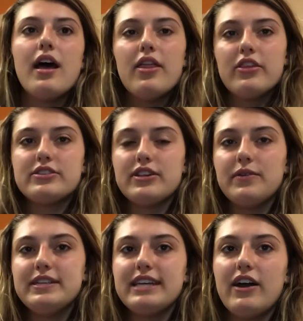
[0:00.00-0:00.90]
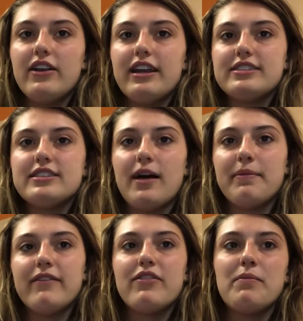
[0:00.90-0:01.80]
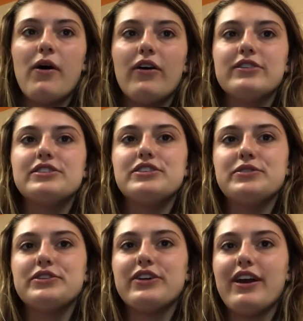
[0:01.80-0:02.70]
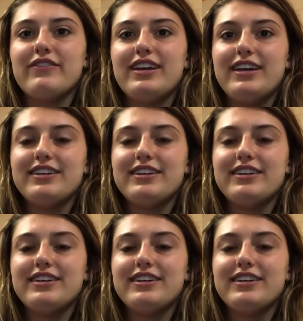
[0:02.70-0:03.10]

The slowing down and stopping of the ball is due to gravity,